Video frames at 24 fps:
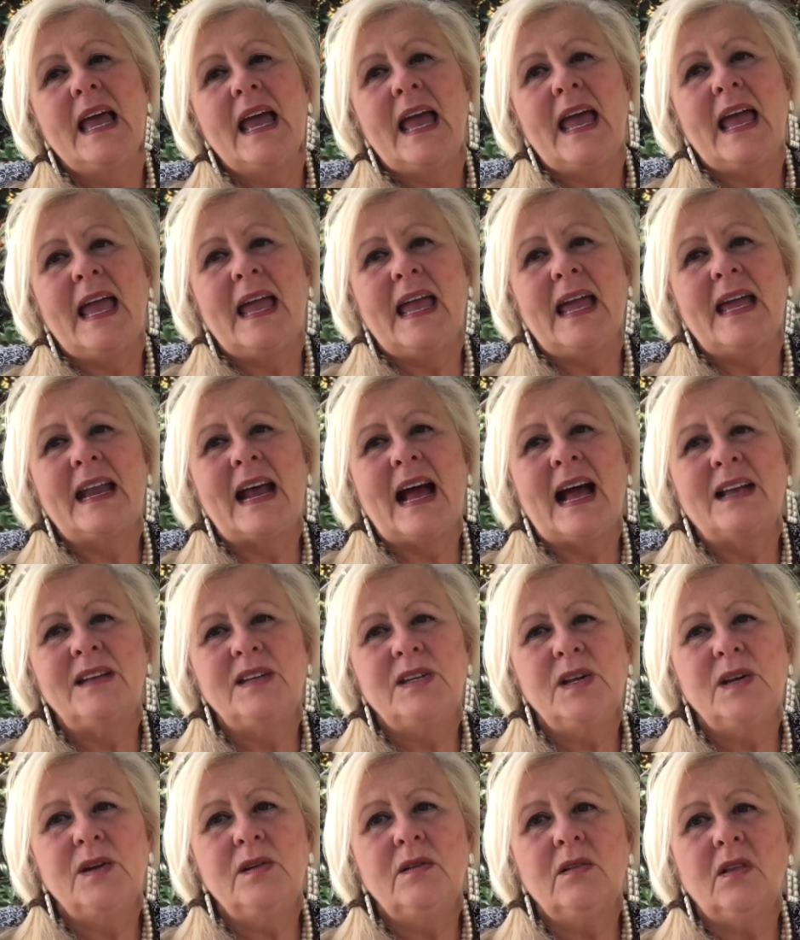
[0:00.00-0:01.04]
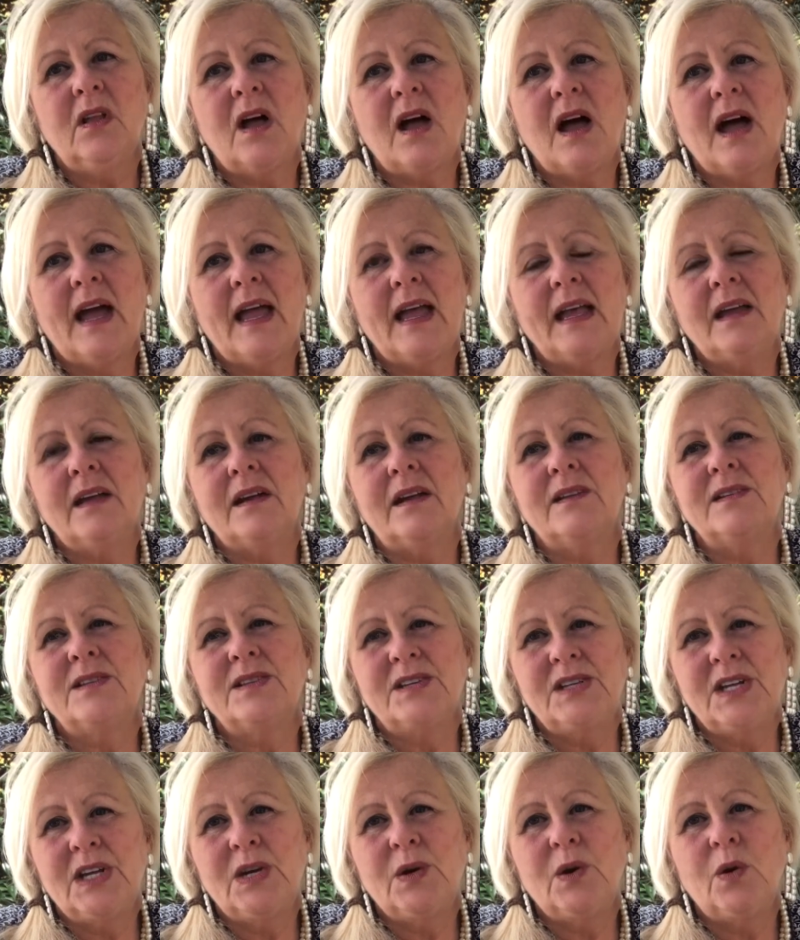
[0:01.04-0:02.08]
And I do like to
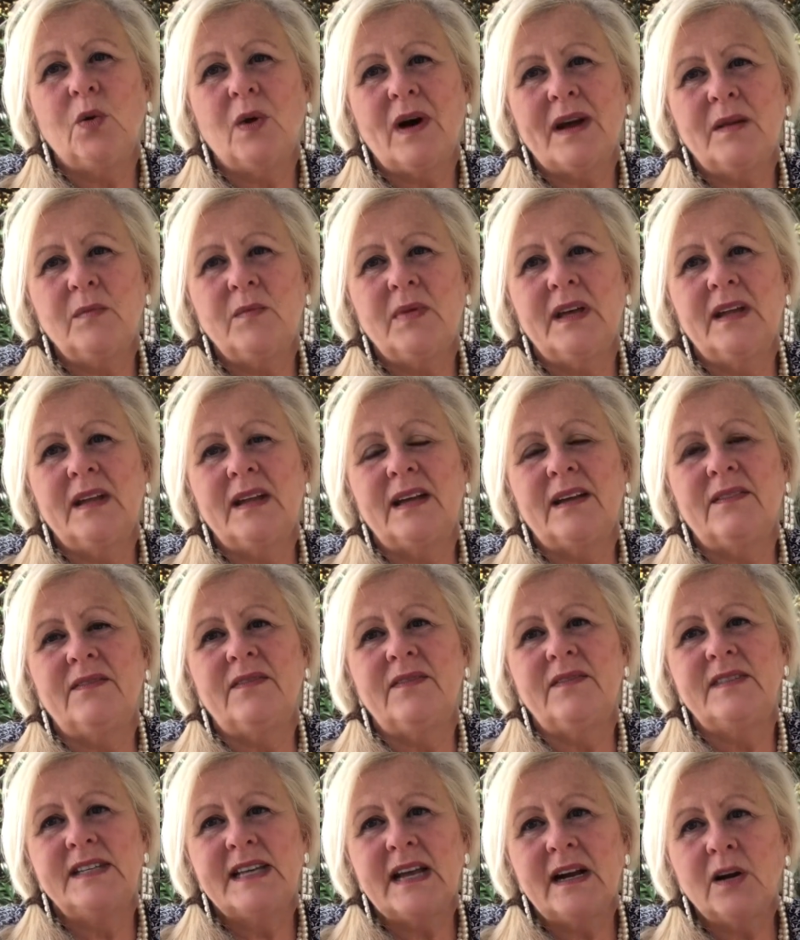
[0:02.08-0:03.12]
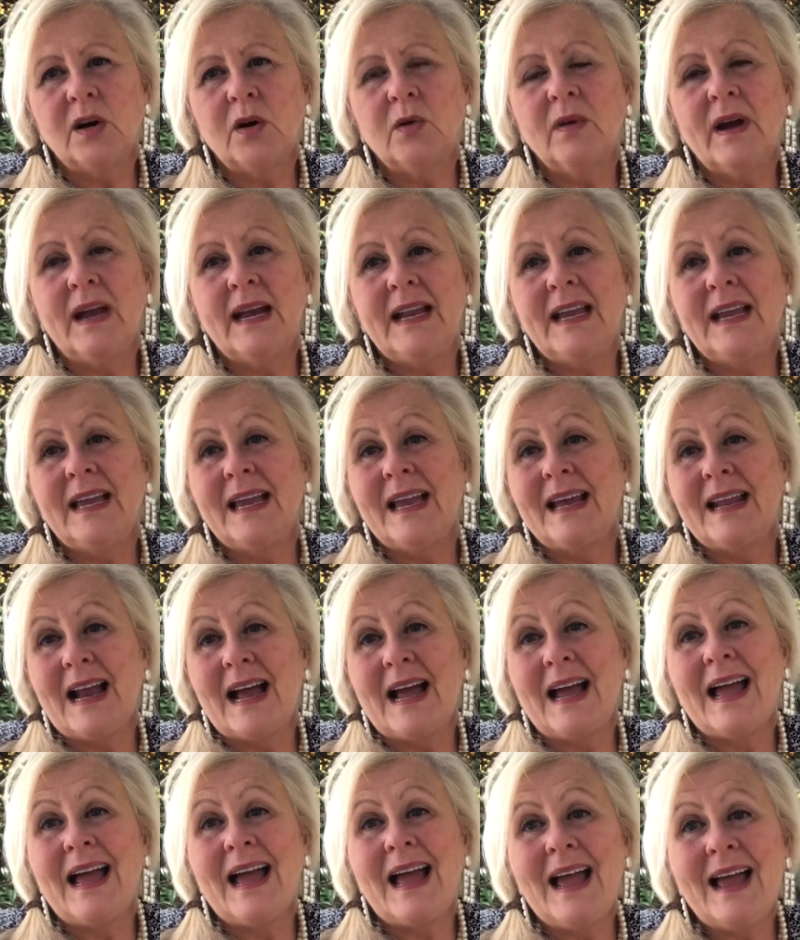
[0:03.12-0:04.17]
do quite a bit of decorating, and
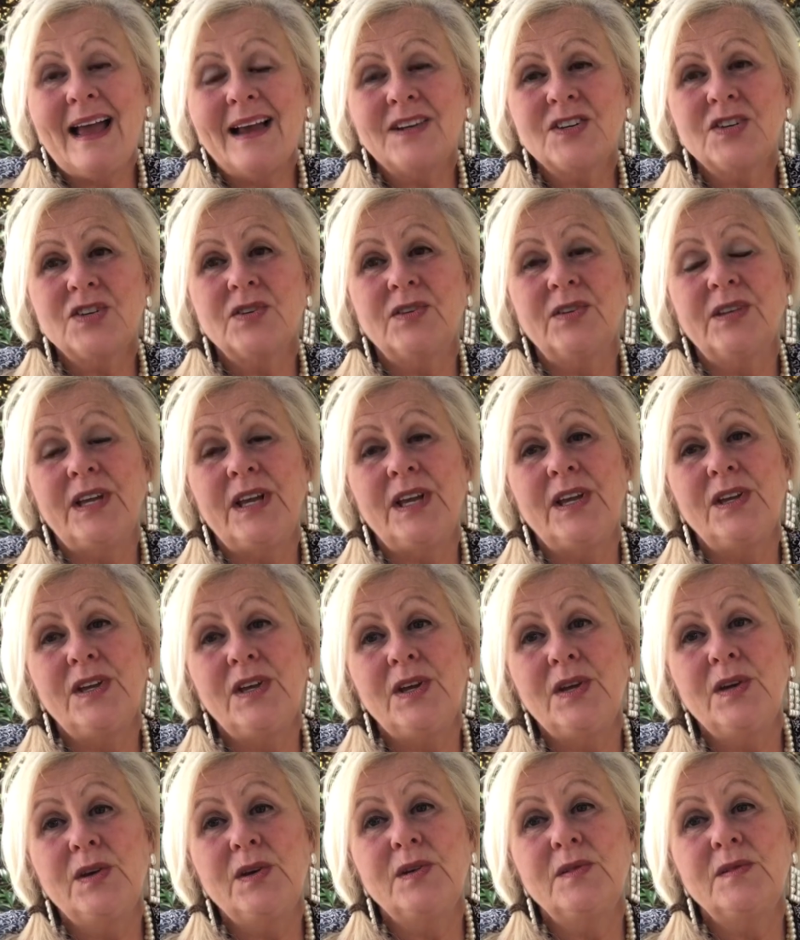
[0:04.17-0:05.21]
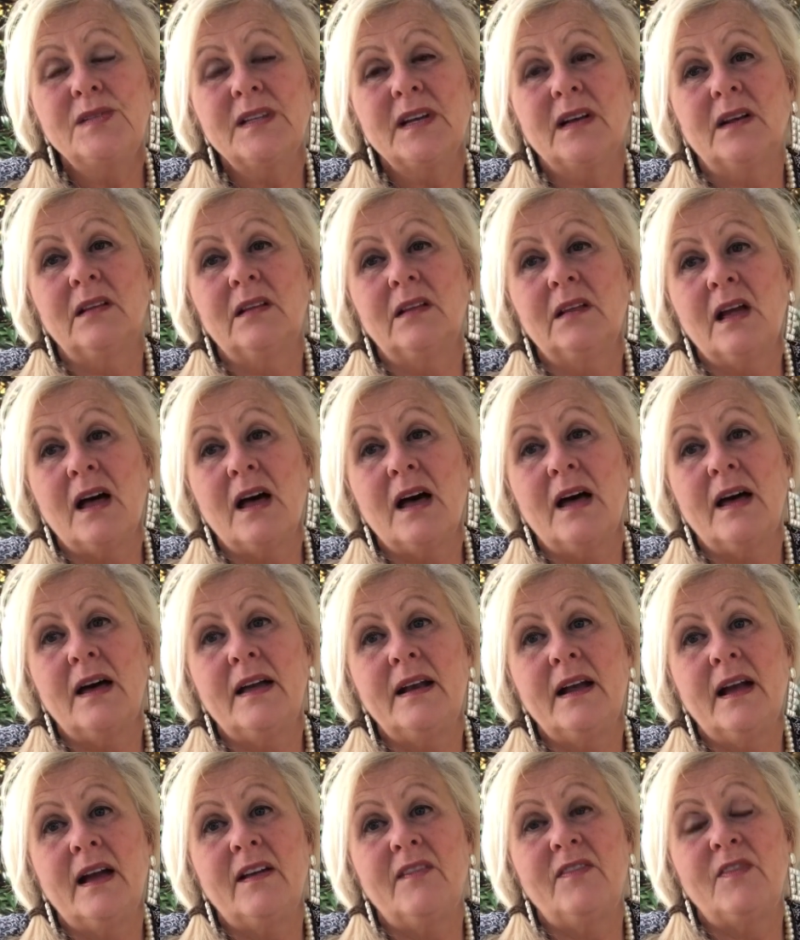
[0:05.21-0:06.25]
I actually use a
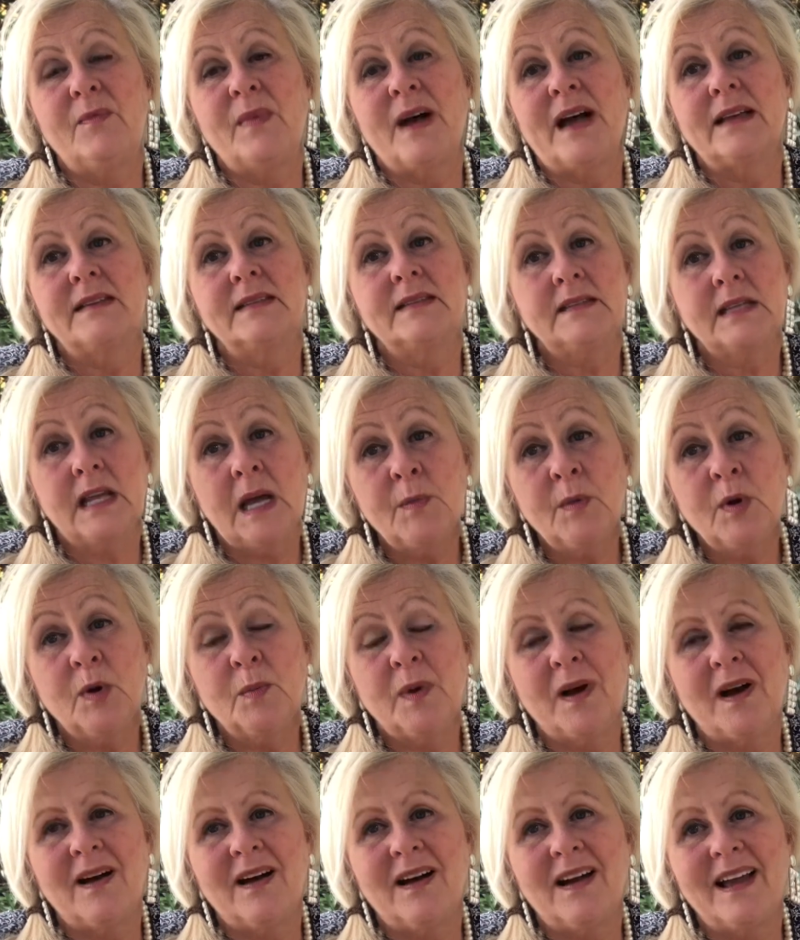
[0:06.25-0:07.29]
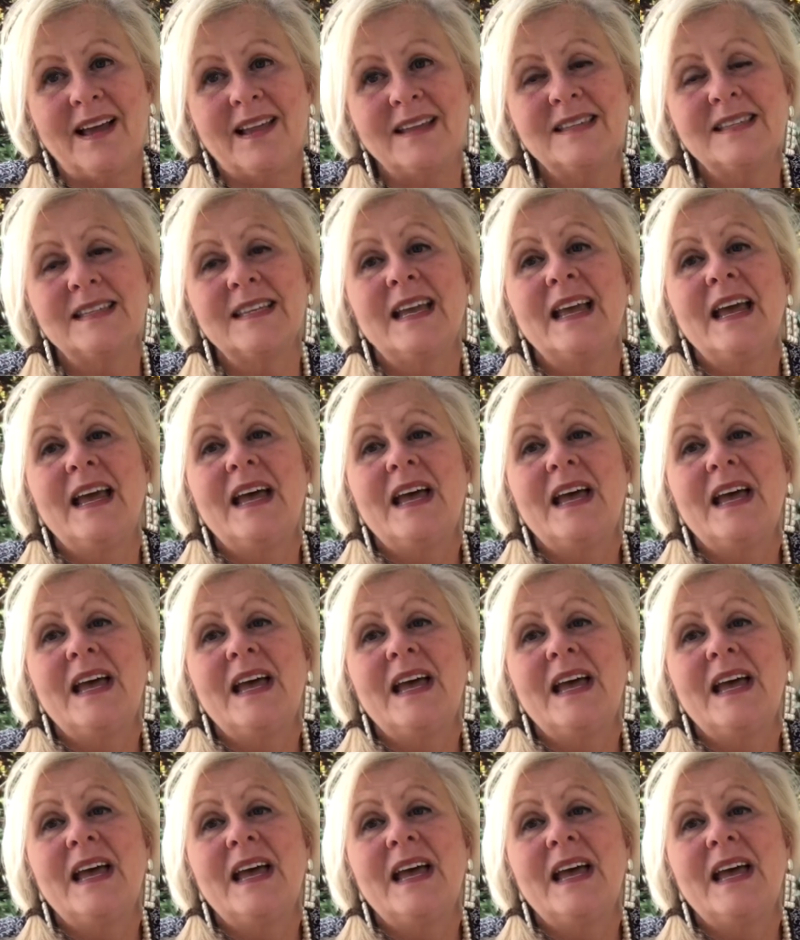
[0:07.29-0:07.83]
lot of my summer pots